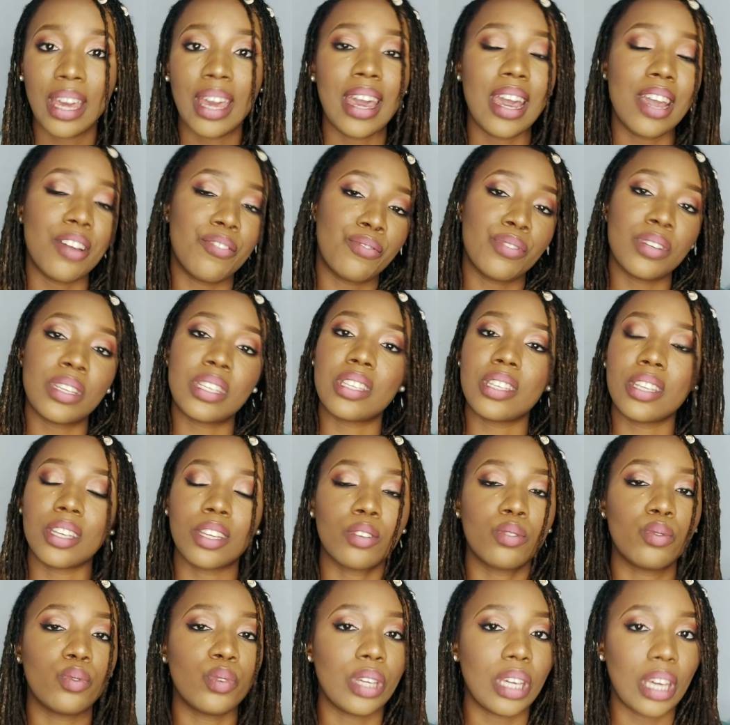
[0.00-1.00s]
Every
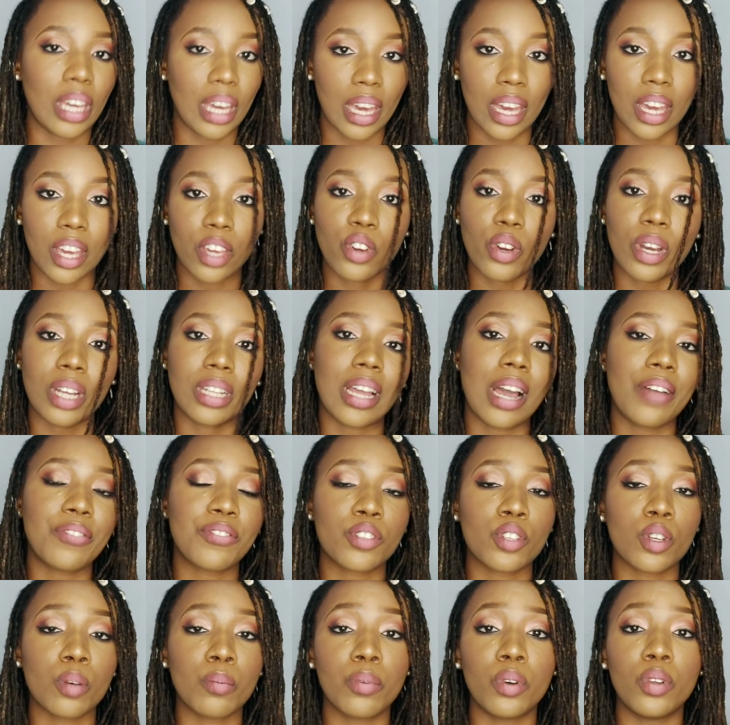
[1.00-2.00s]
single year you can have
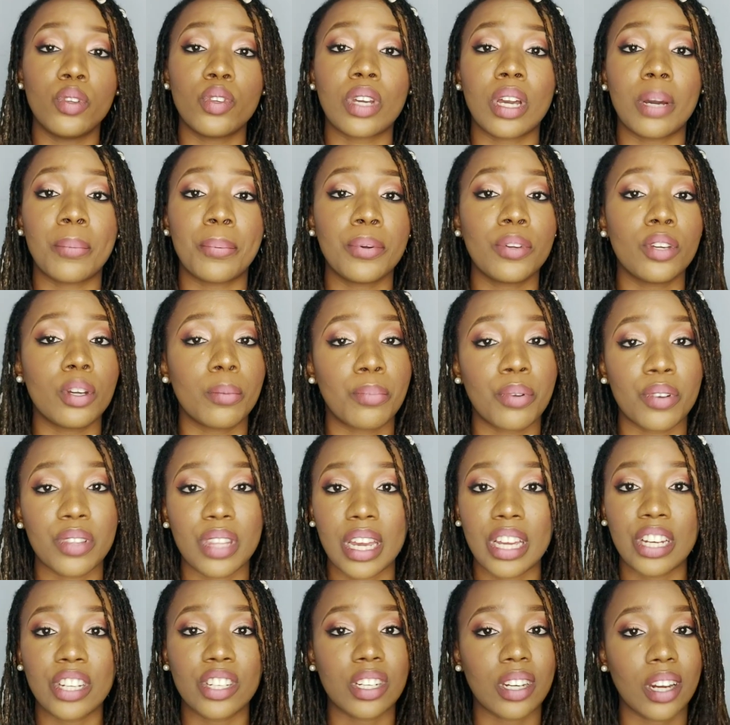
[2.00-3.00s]
someone, you can put your brother
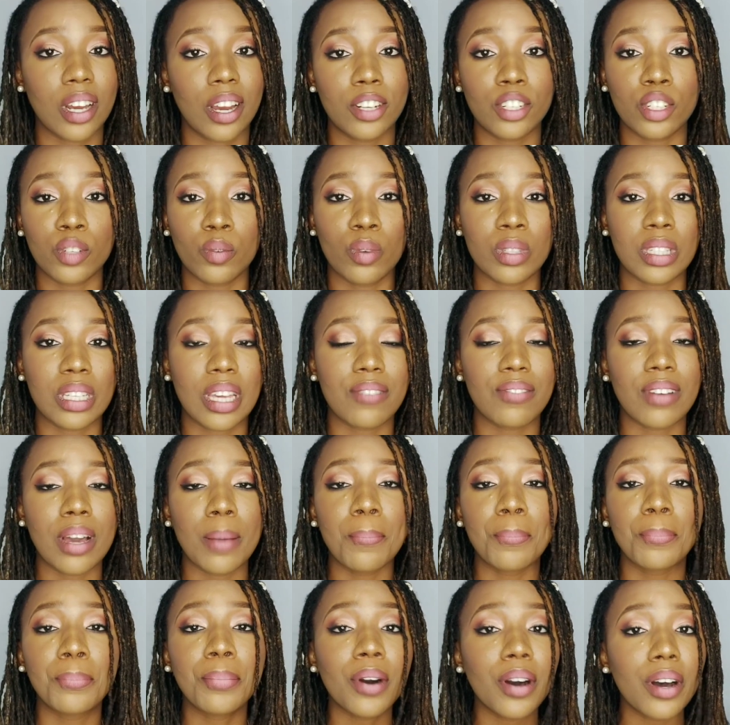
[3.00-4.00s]
in charge or whatever,
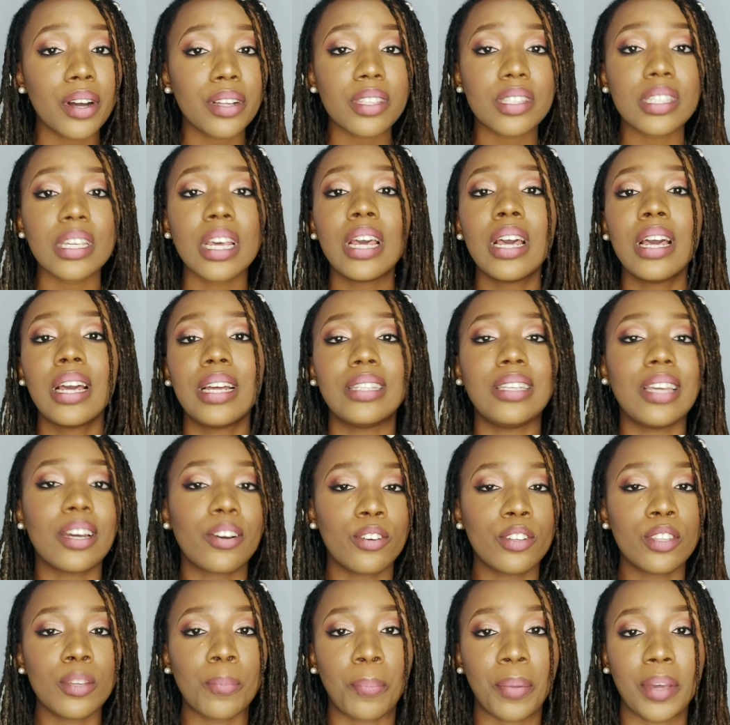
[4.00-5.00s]
but they're
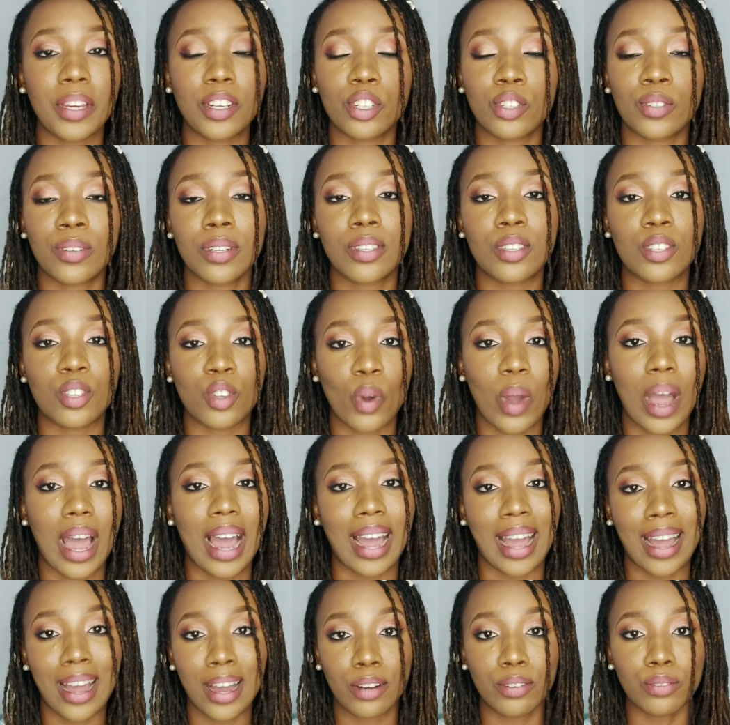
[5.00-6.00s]
going to pay straight to your
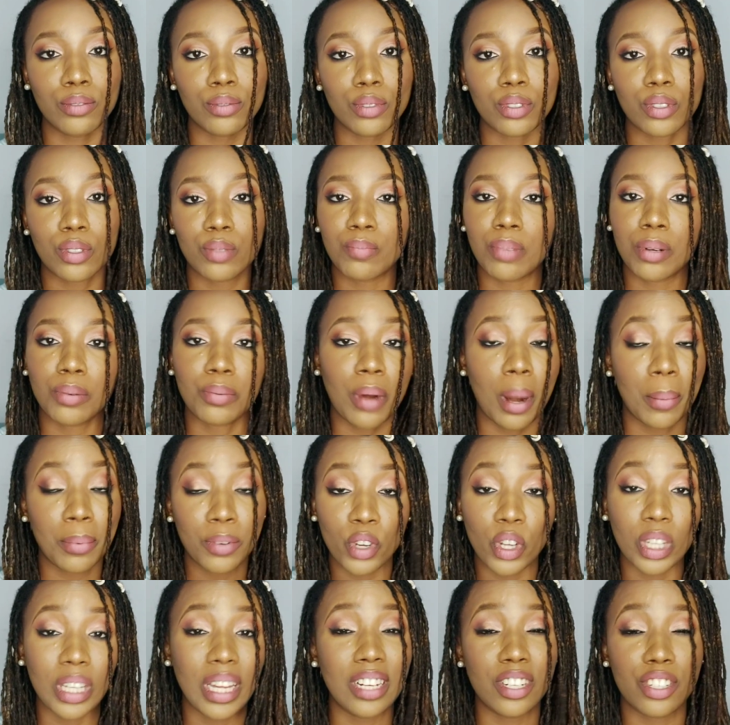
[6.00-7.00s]
account, probably
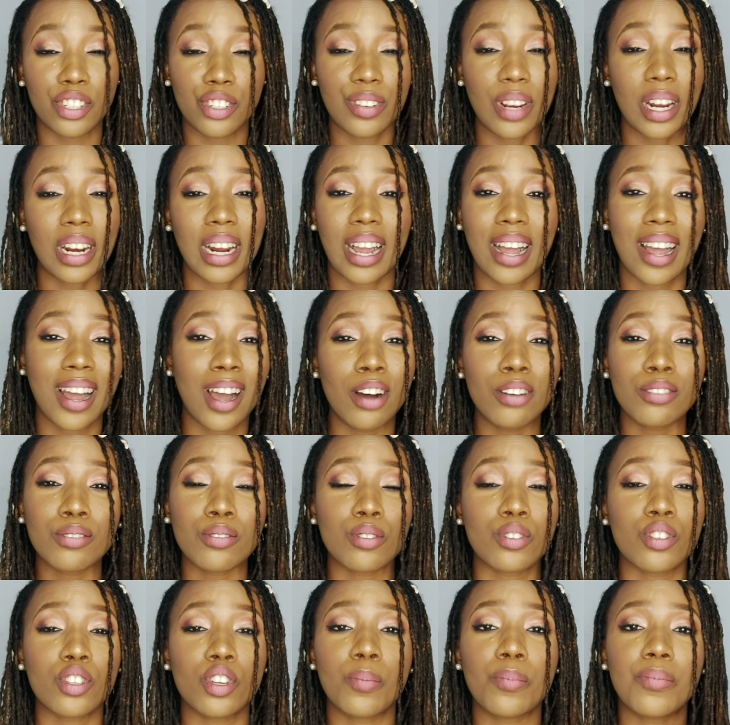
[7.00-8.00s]
your Nigerian account
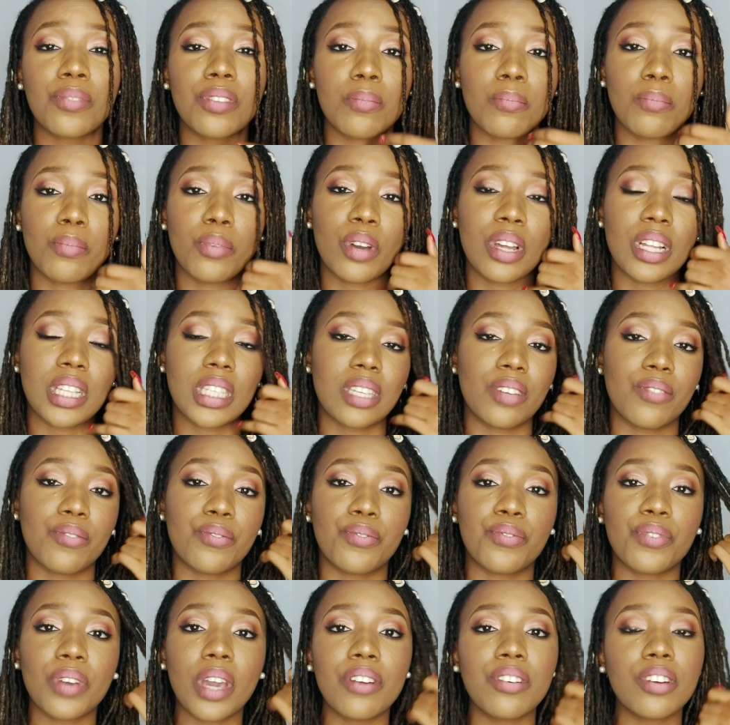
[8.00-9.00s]
or something. But it's a
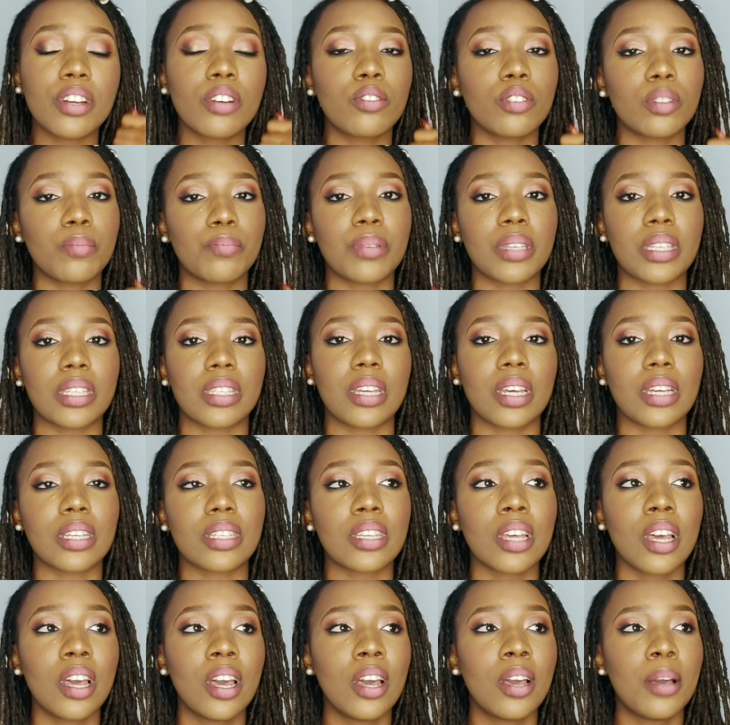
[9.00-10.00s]
very good
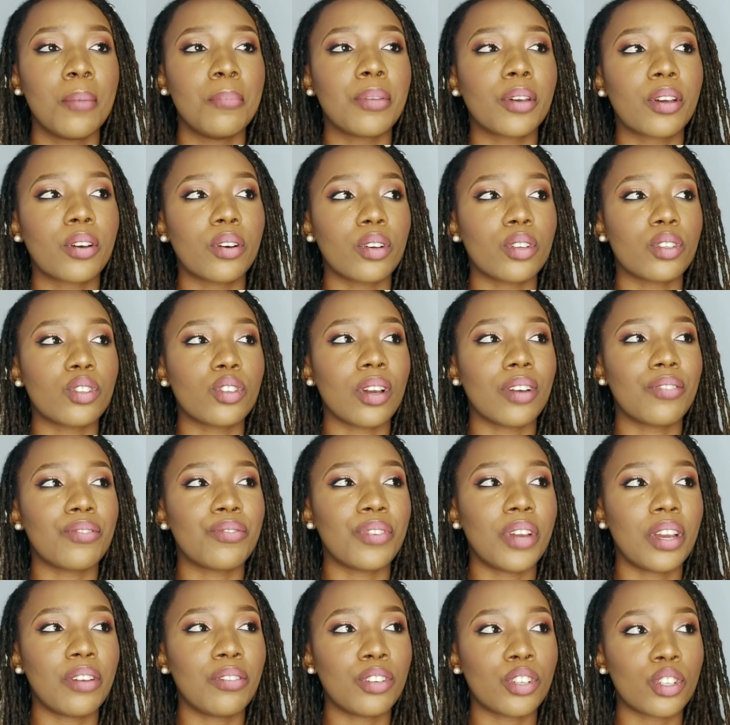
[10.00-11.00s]
business because you are
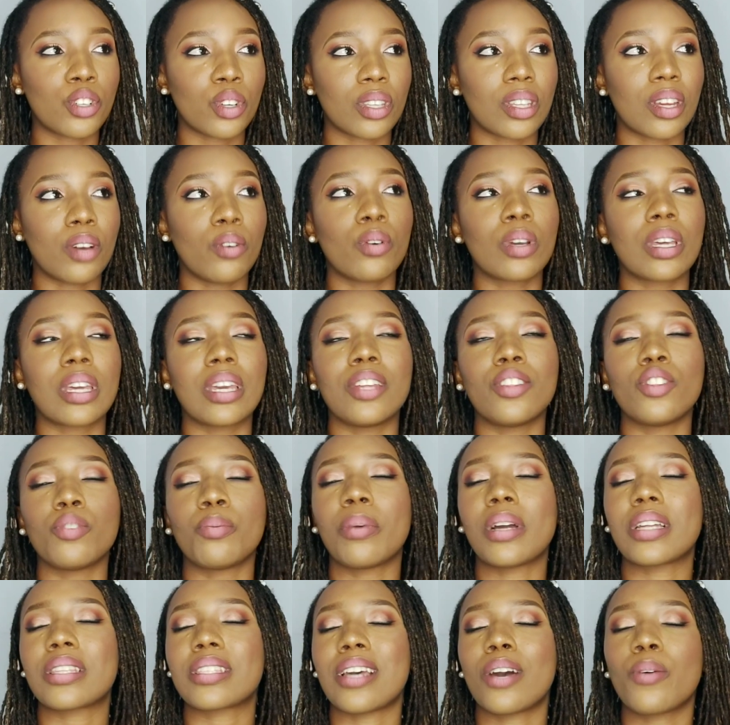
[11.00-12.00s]
very sure that, okay, no
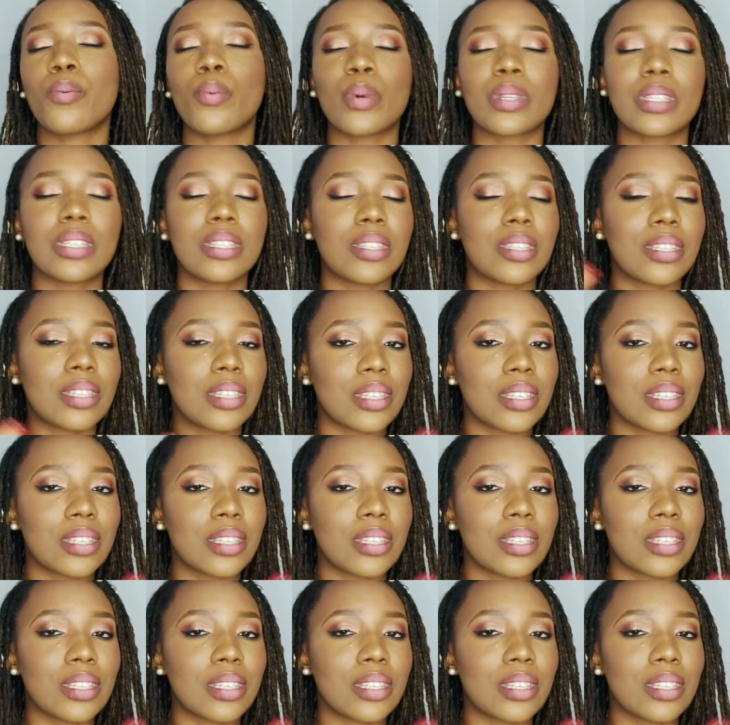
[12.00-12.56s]
matter what it